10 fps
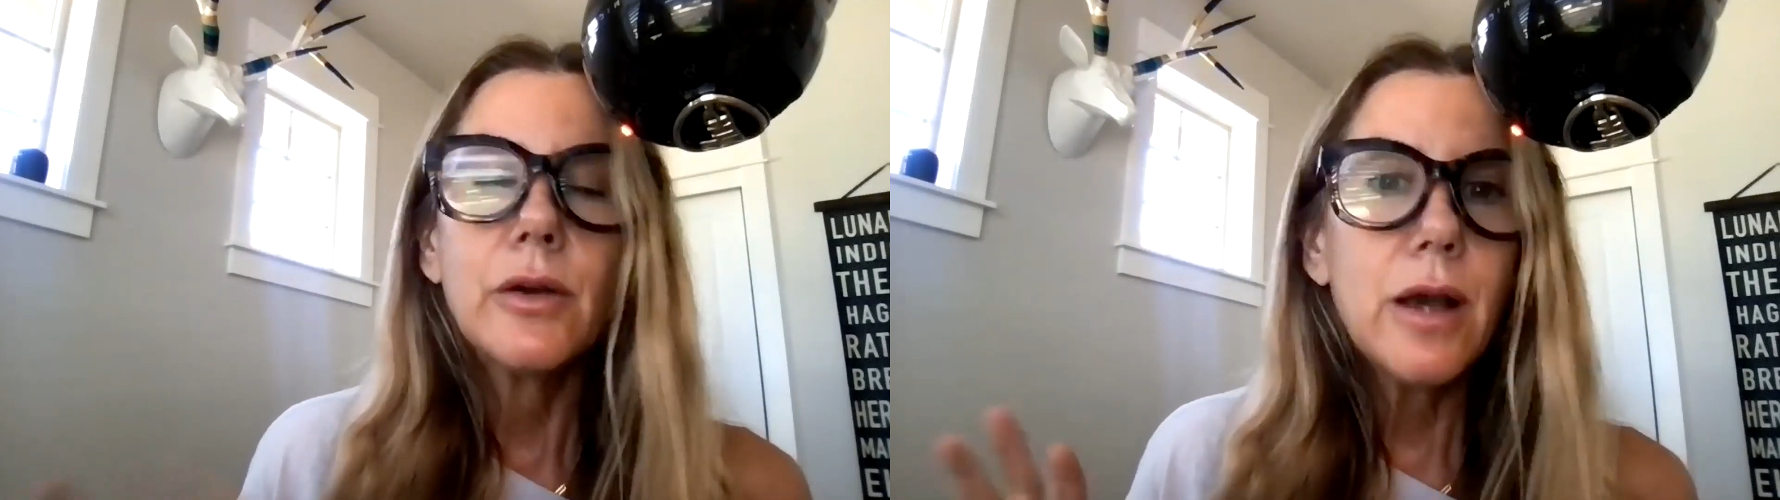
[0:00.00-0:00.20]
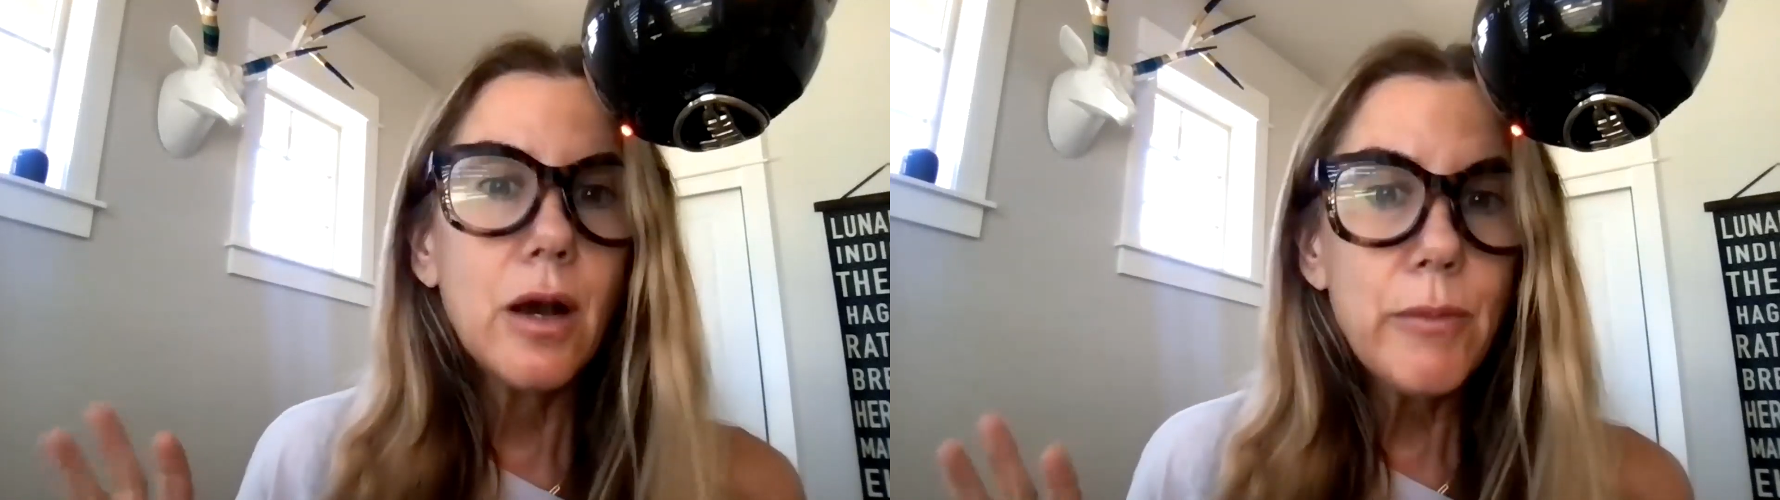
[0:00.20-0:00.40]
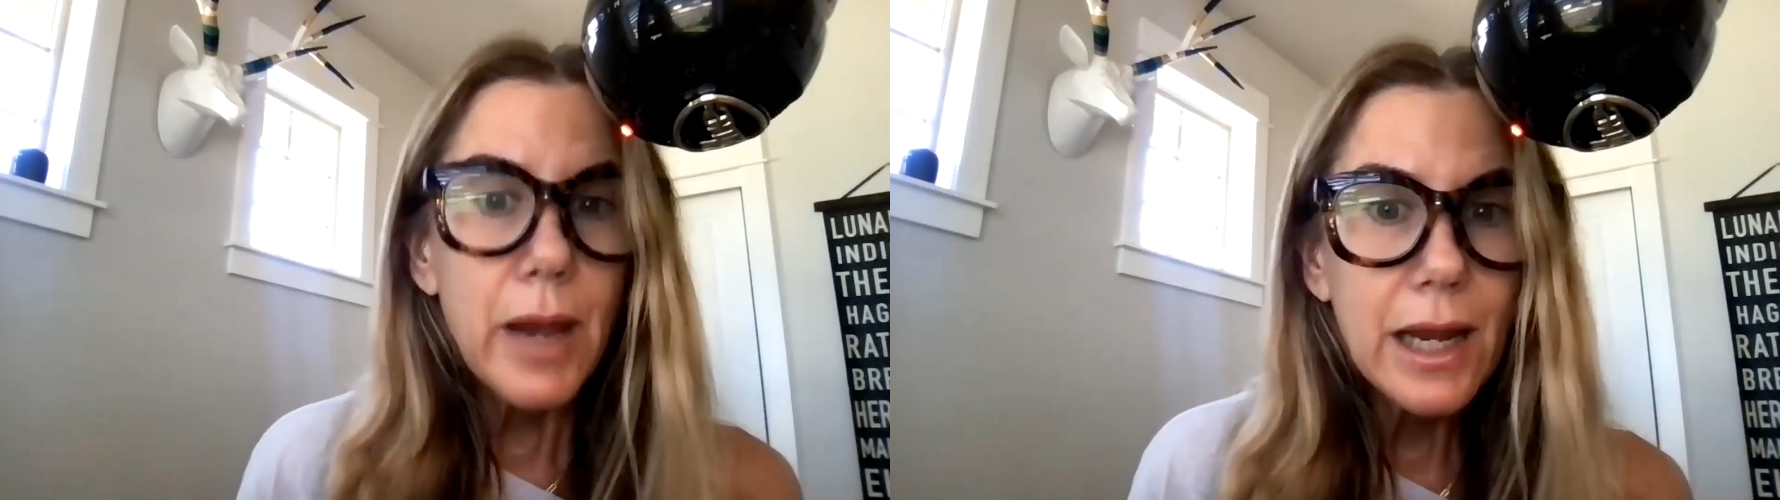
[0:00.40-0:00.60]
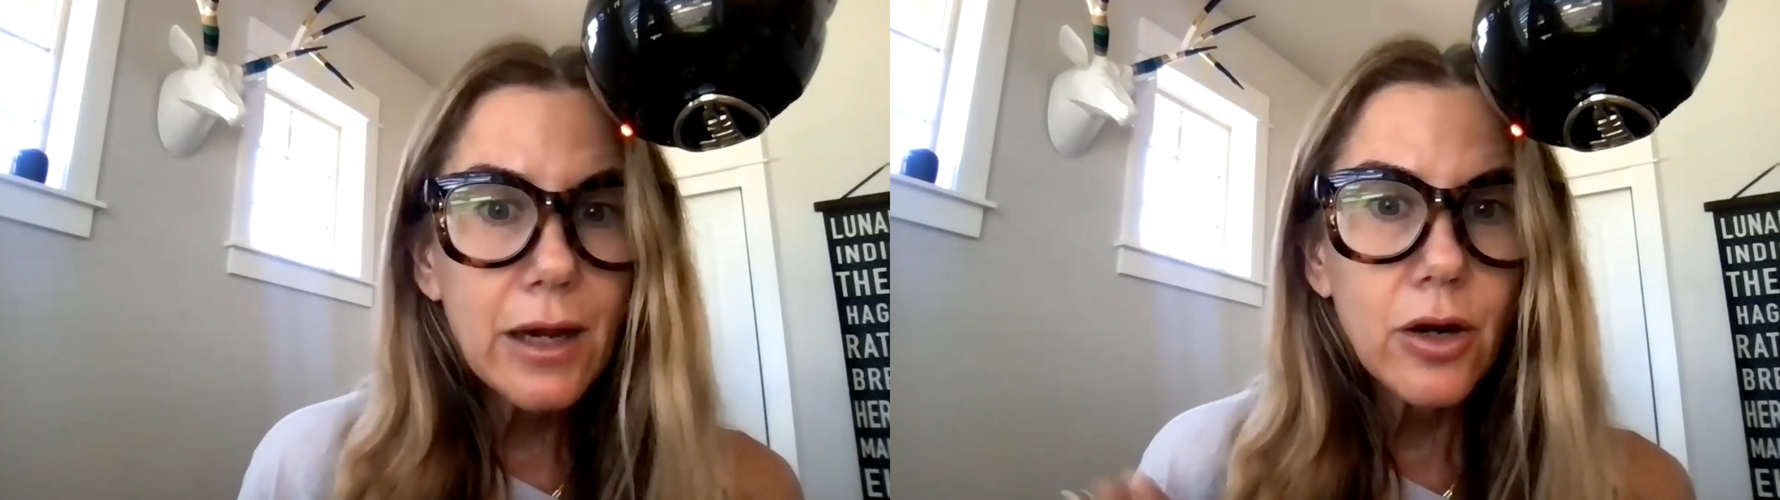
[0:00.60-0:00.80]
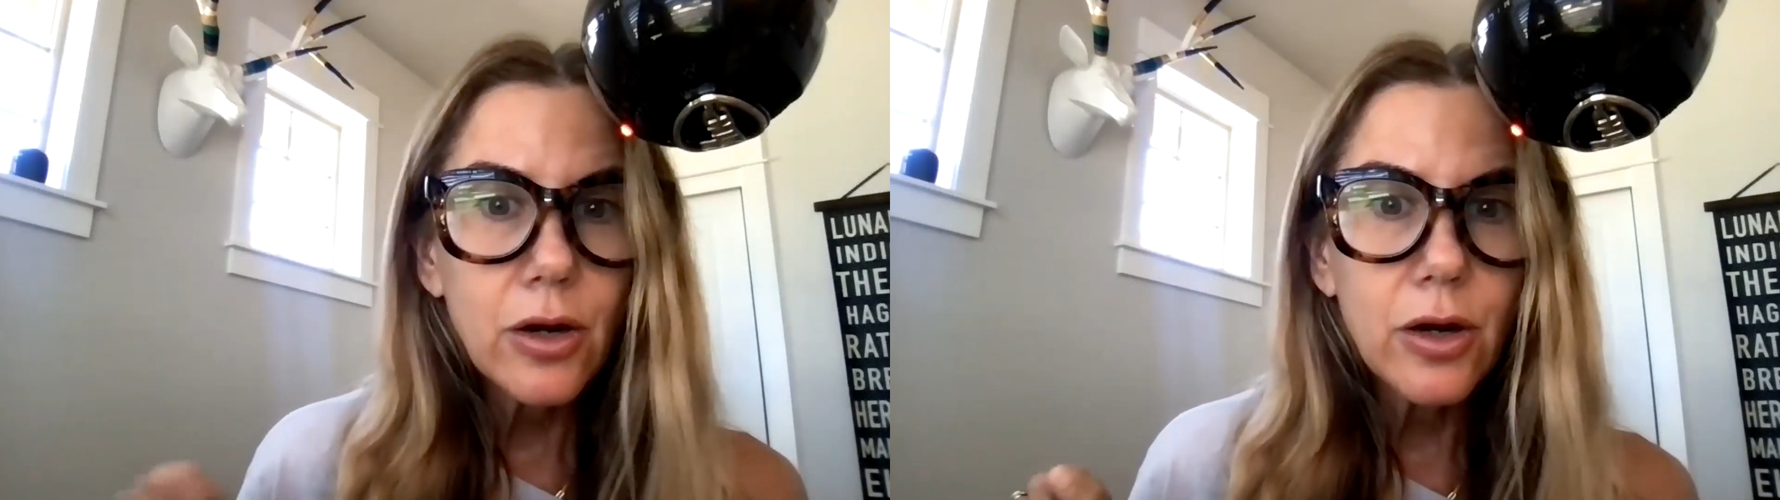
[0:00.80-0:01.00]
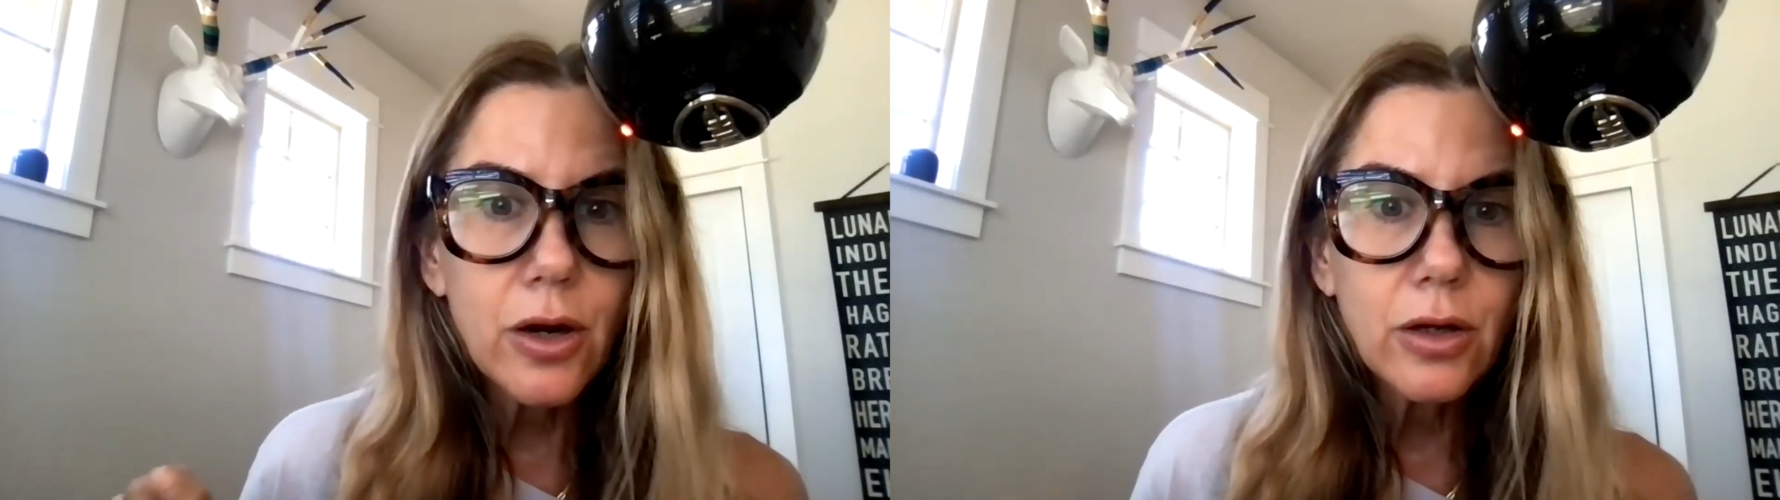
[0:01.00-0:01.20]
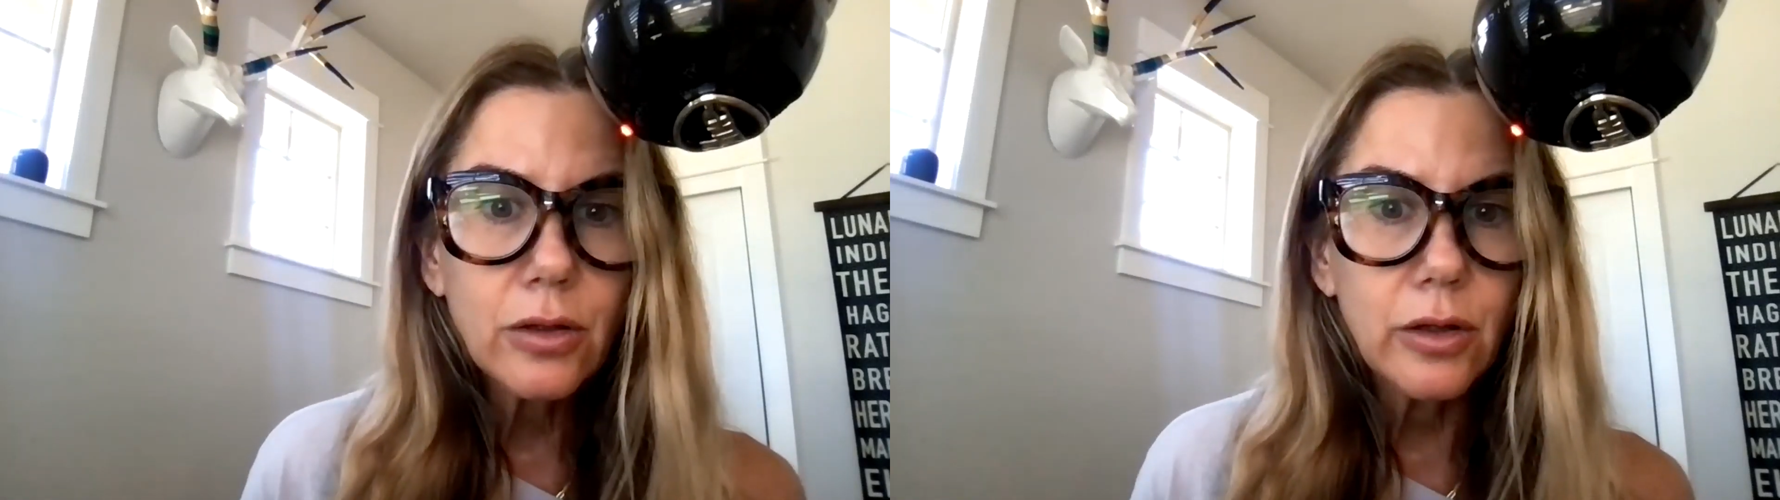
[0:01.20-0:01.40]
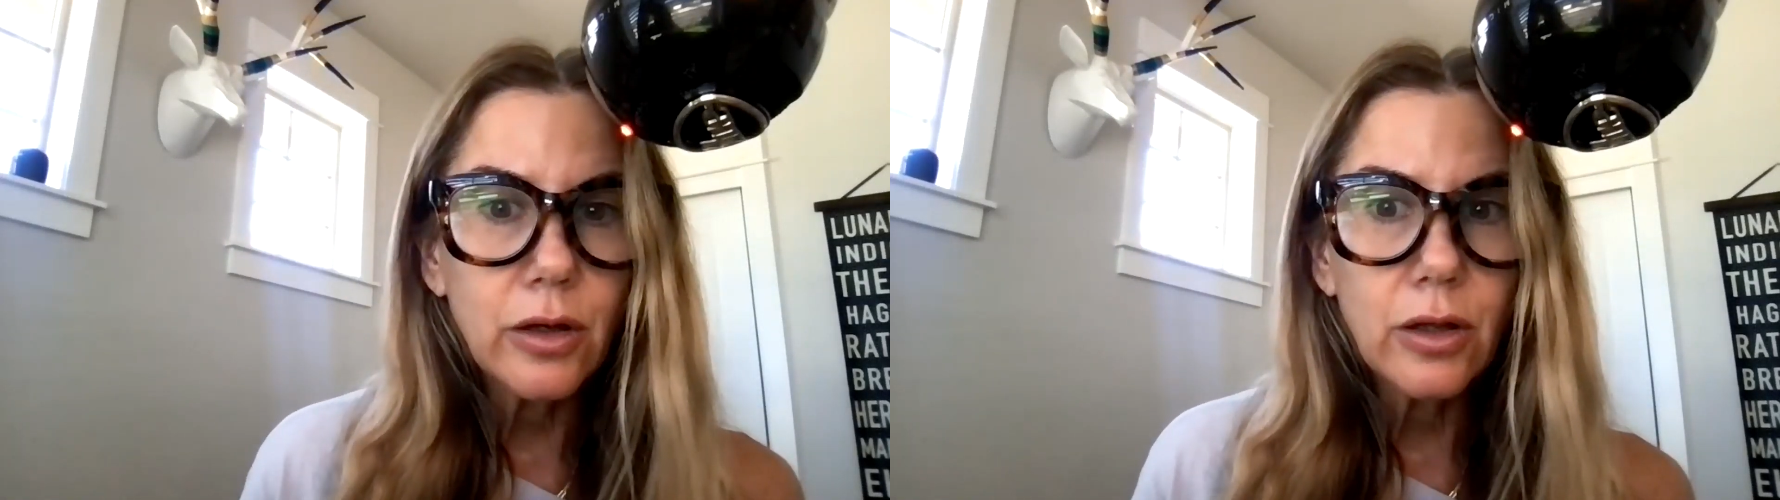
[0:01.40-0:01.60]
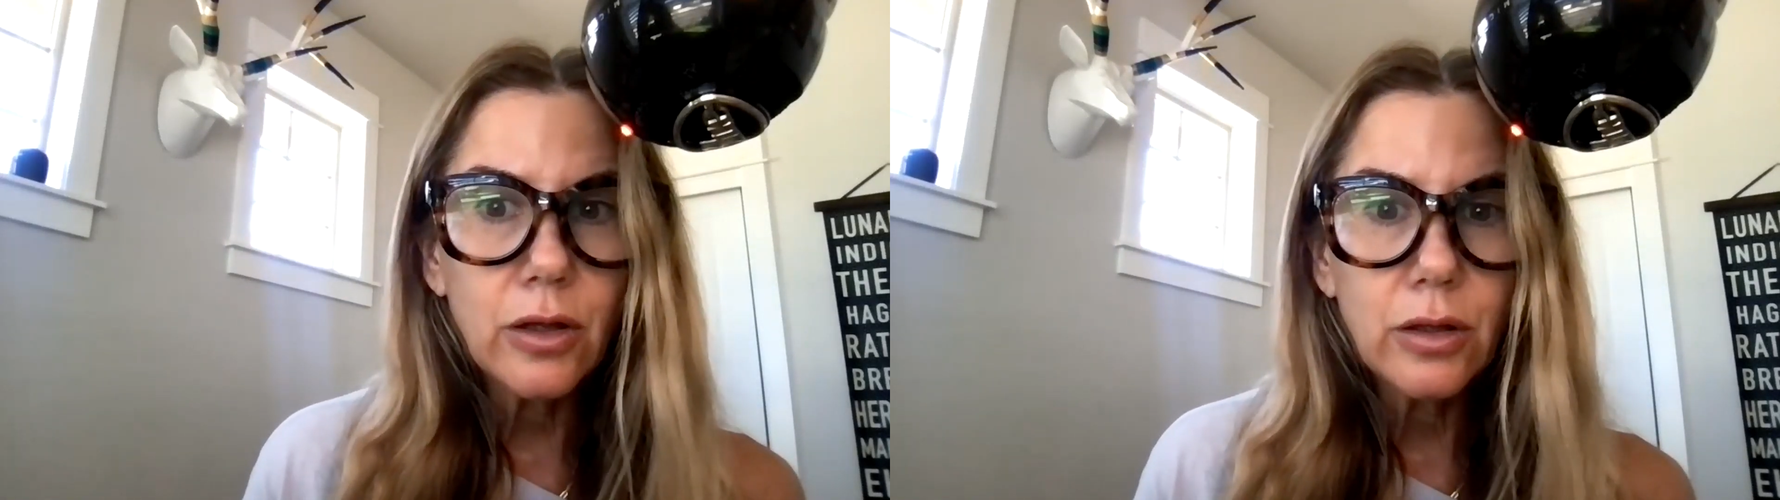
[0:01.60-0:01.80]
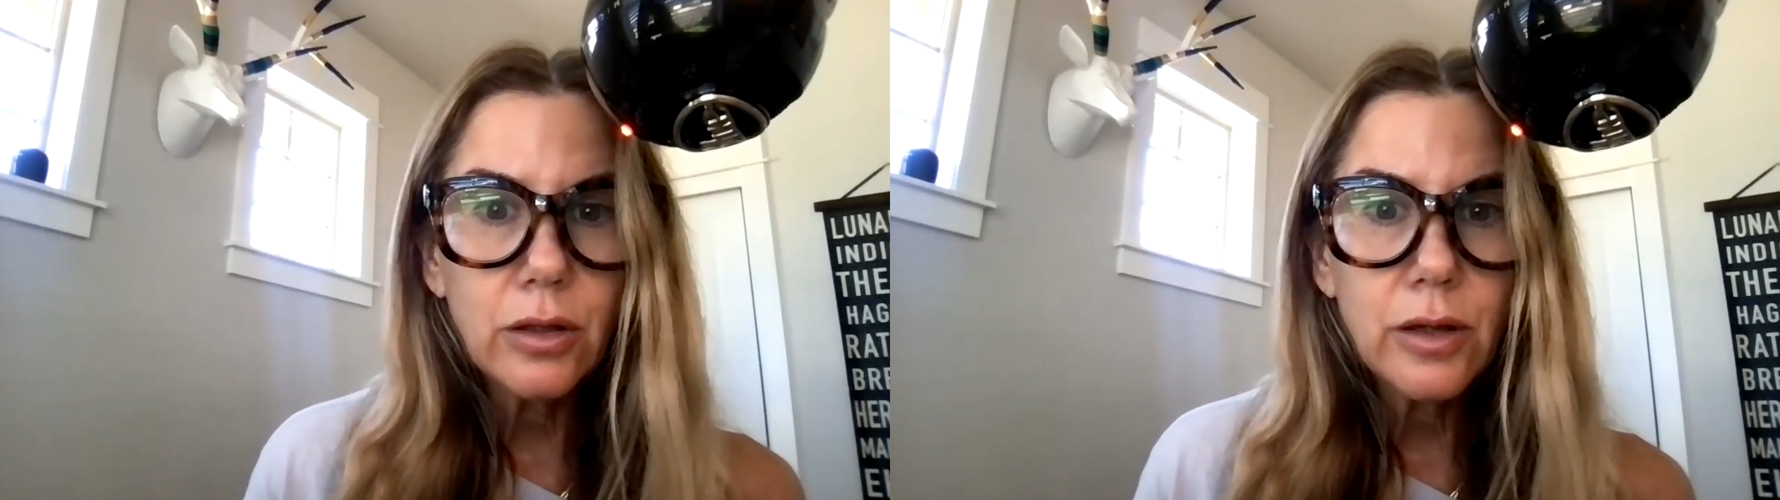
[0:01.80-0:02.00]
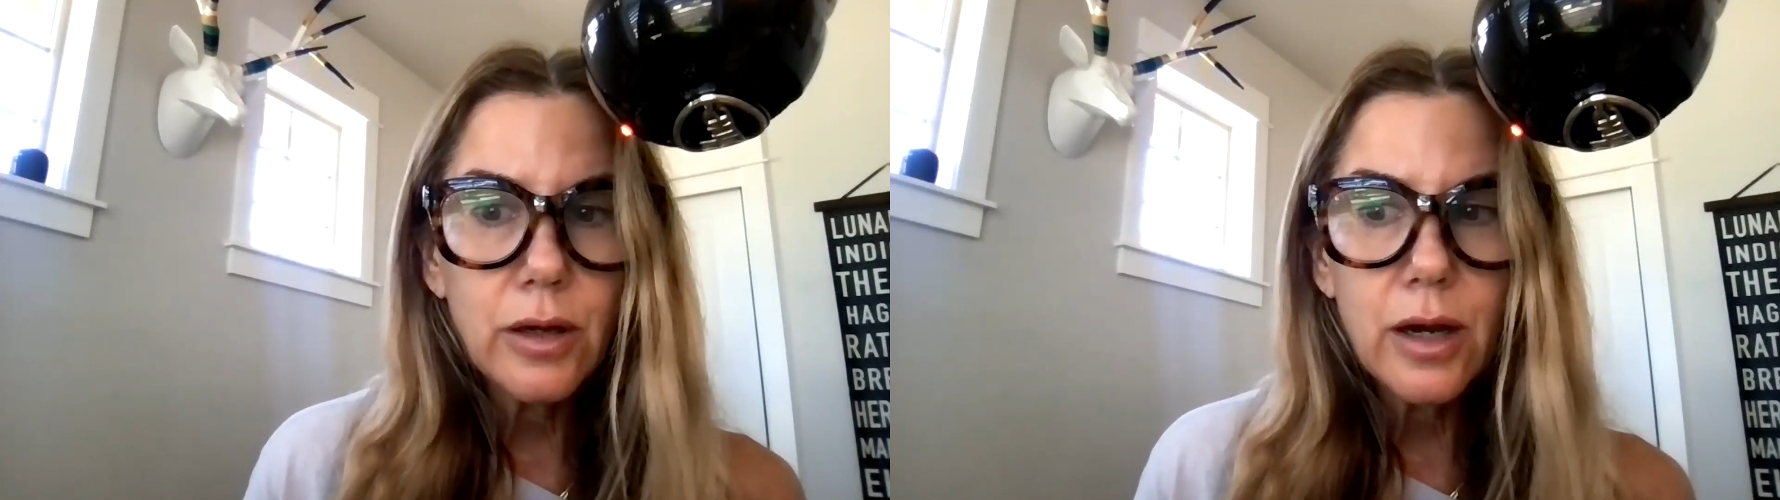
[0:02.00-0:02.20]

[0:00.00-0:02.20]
okay, I'll make her little,